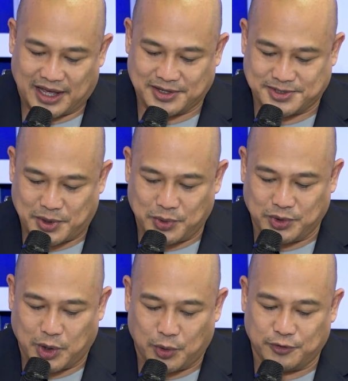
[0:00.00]
a
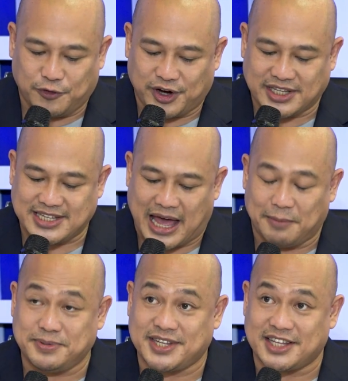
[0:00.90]
zone known for its
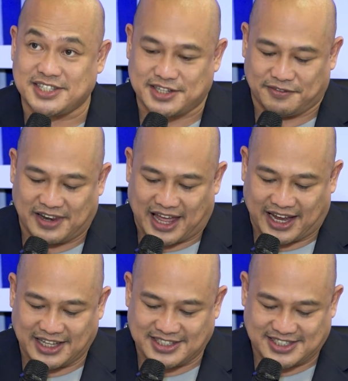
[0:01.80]
absence of
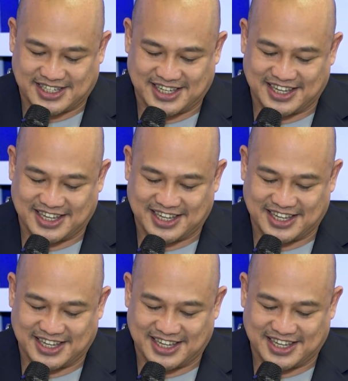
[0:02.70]
light,